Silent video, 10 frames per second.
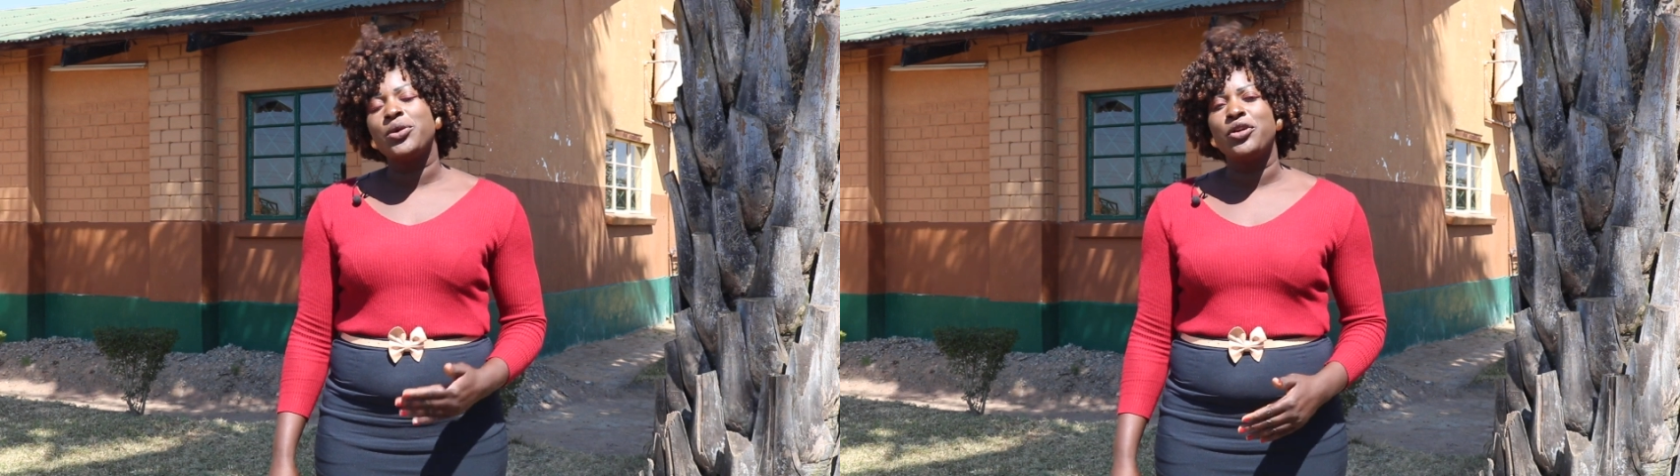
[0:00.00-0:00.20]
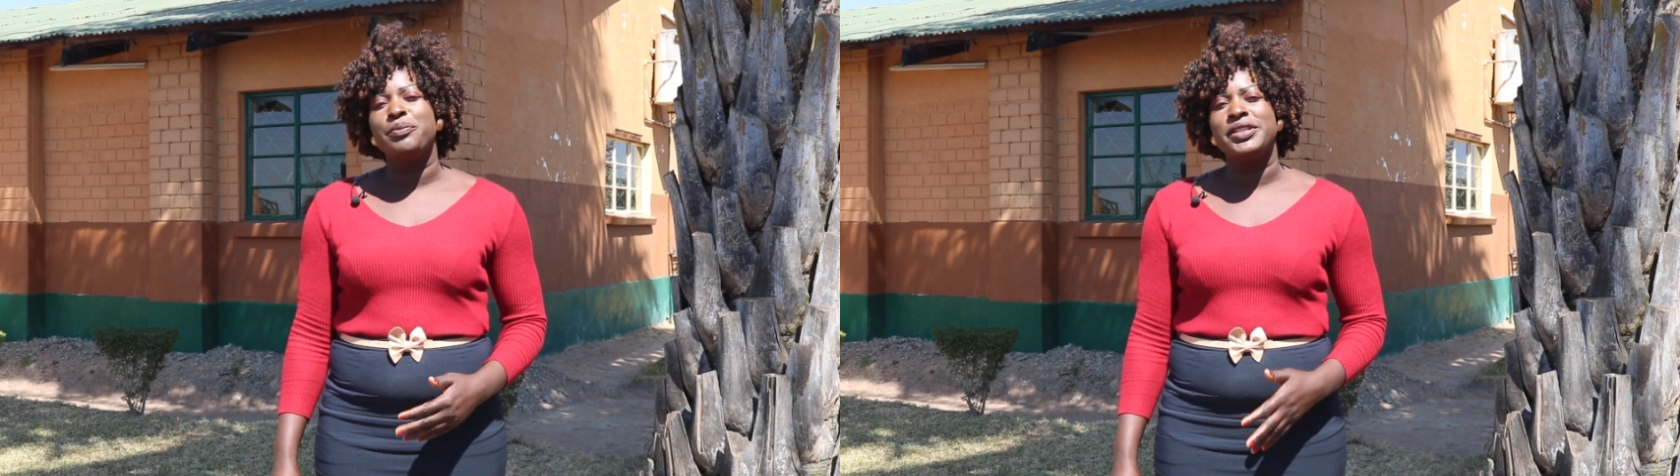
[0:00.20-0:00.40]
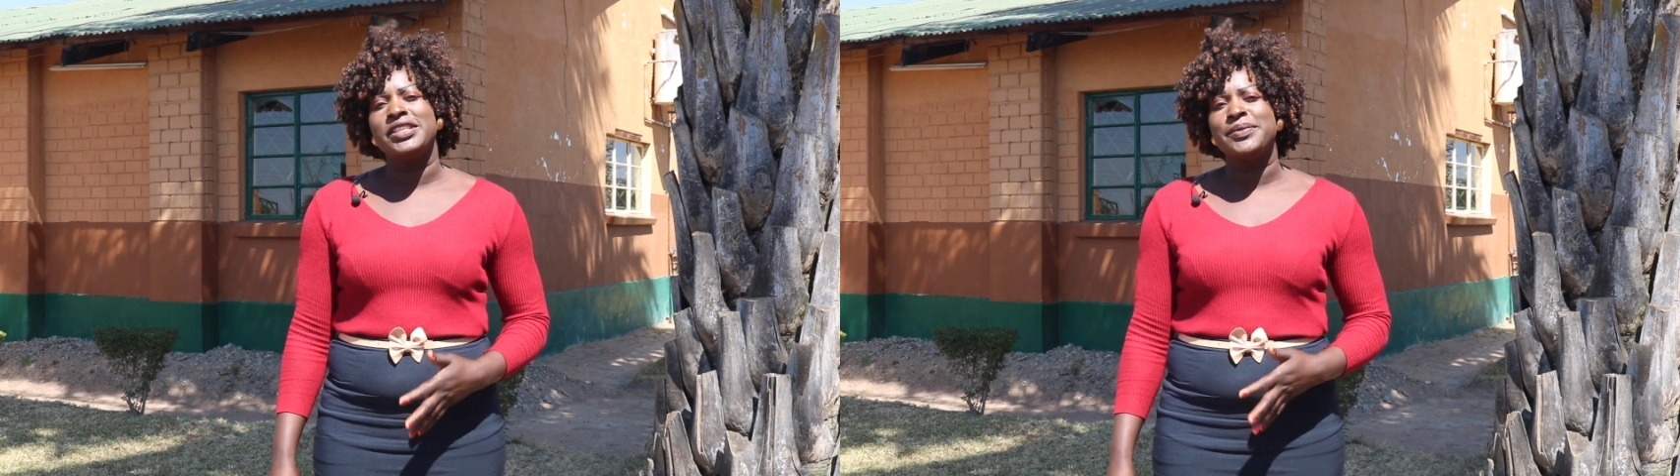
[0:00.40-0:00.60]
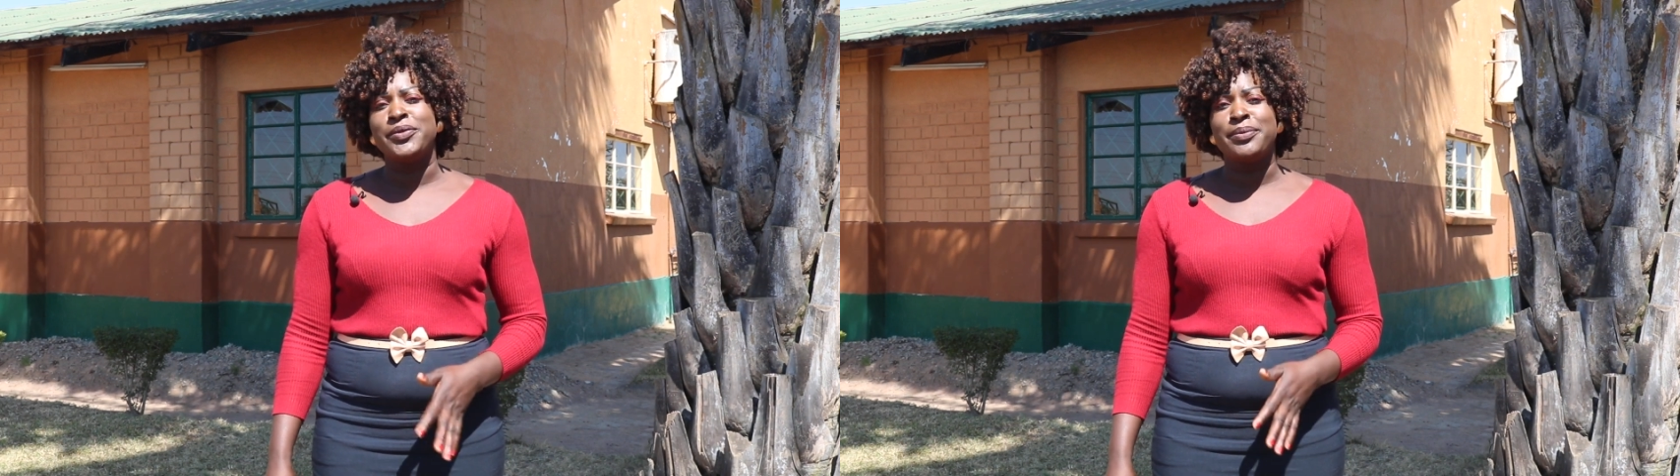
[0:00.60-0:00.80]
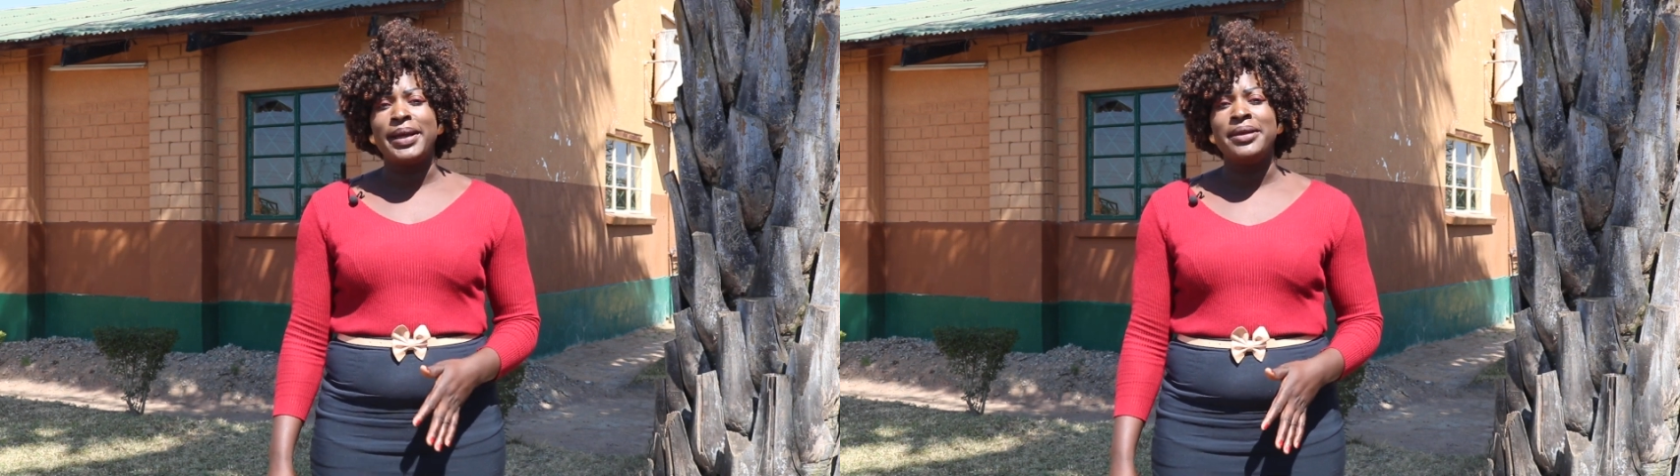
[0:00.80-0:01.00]
called Mrs.
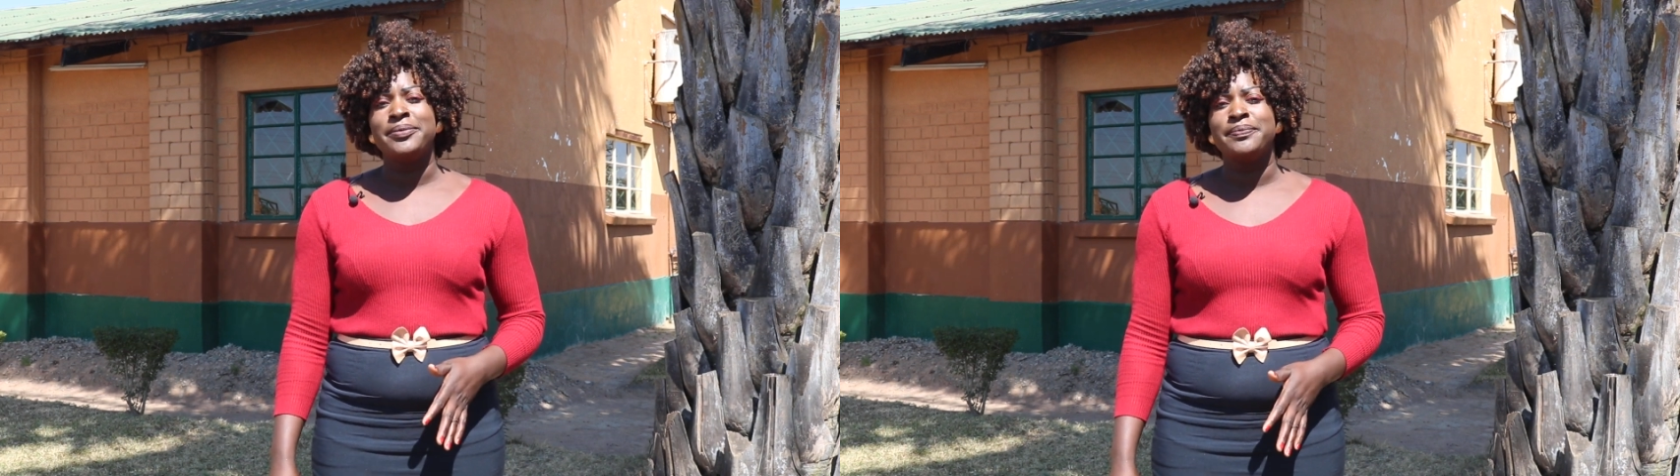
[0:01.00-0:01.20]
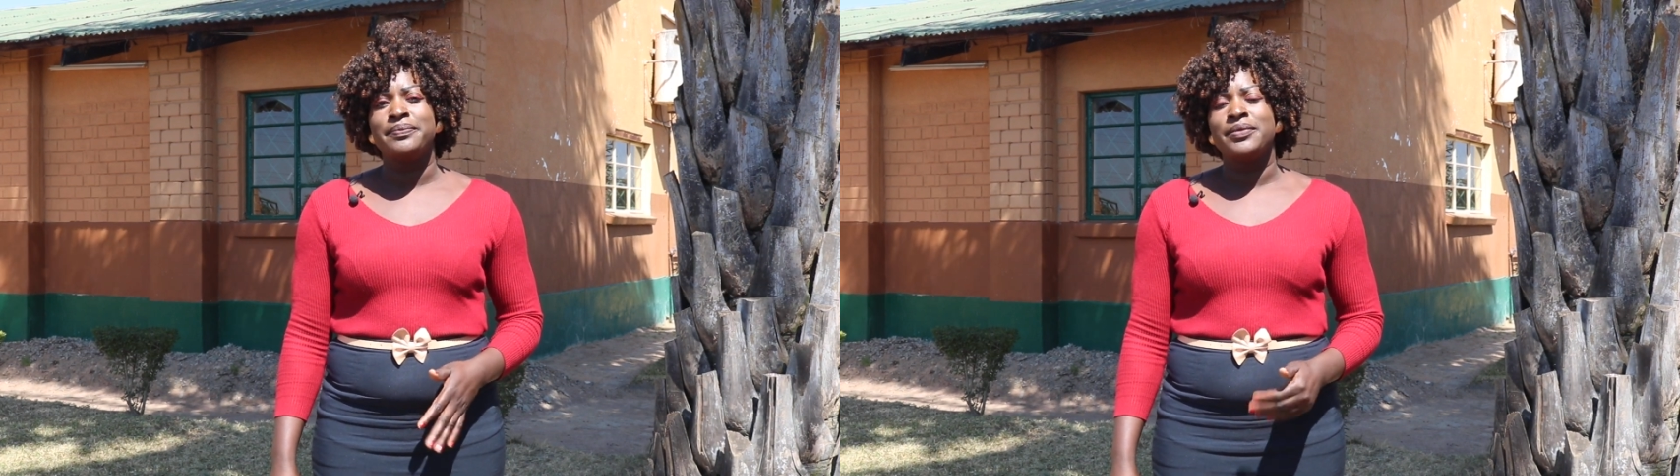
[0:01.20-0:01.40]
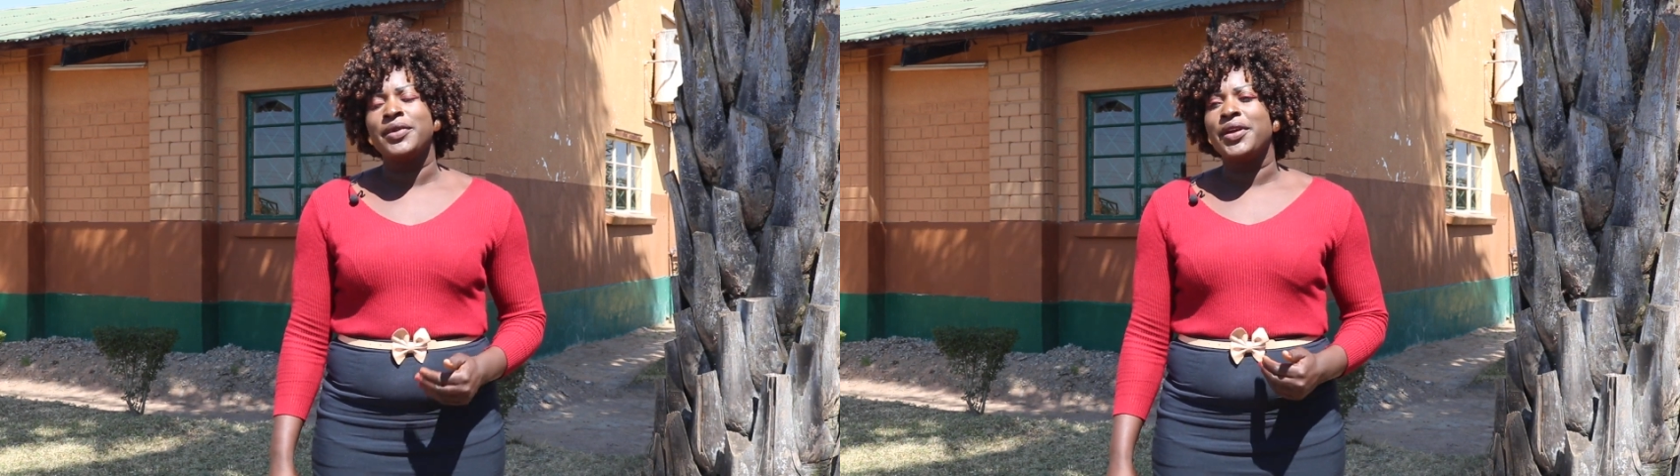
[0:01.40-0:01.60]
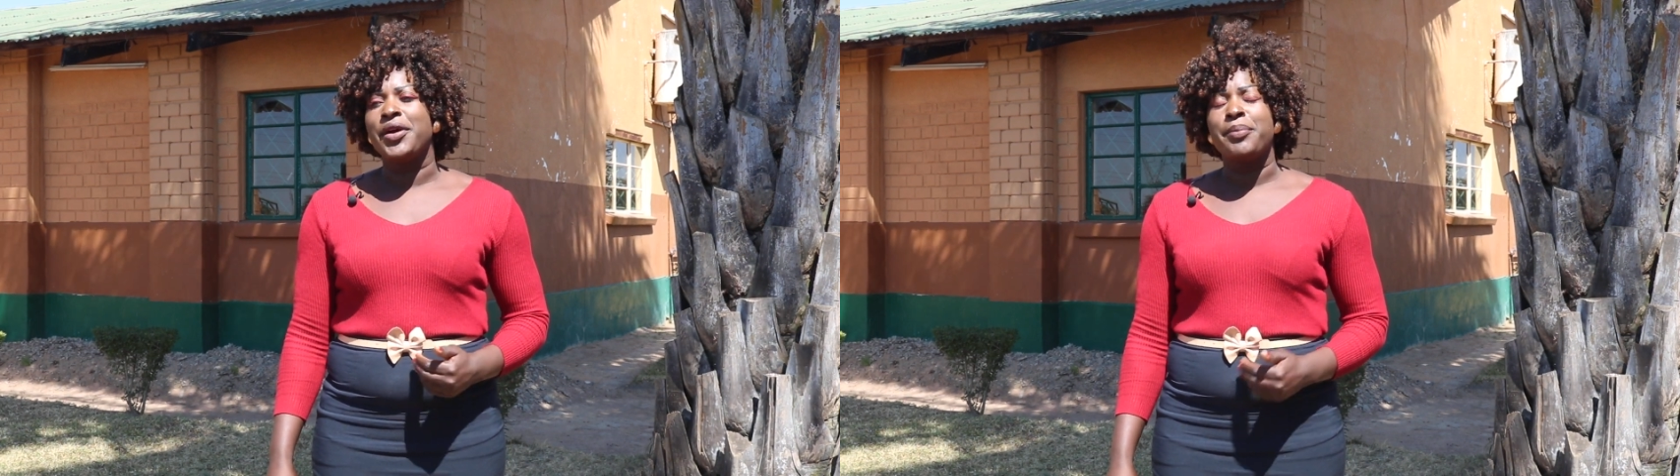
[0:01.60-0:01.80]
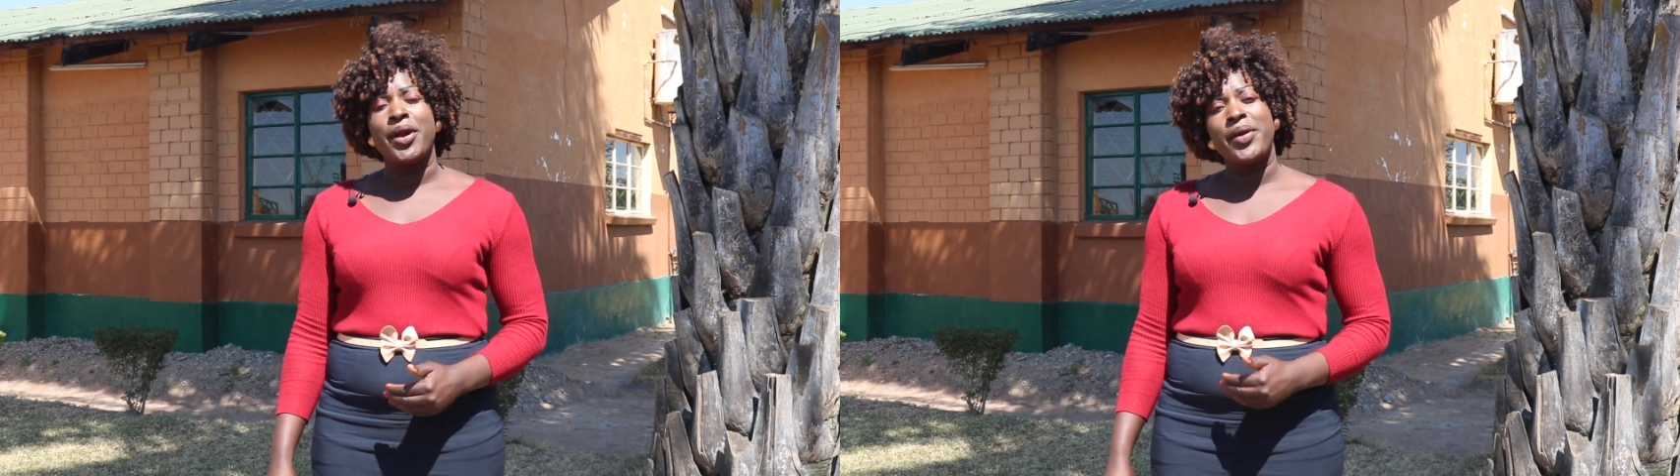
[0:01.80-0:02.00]
Mumba. I'm